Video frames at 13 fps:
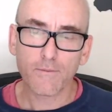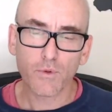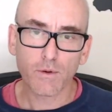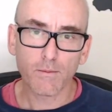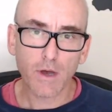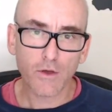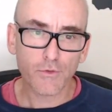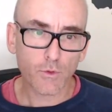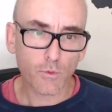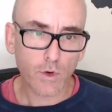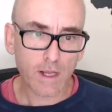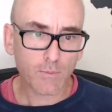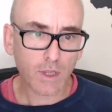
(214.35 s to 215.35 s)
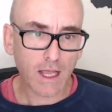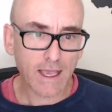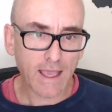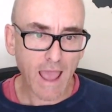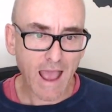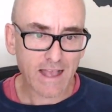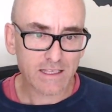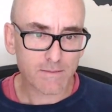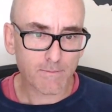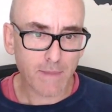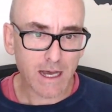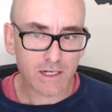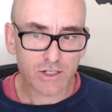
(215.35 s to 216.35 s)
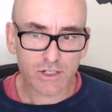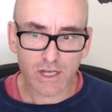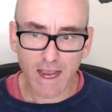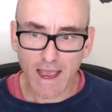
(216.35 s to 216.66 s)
promote the replay as much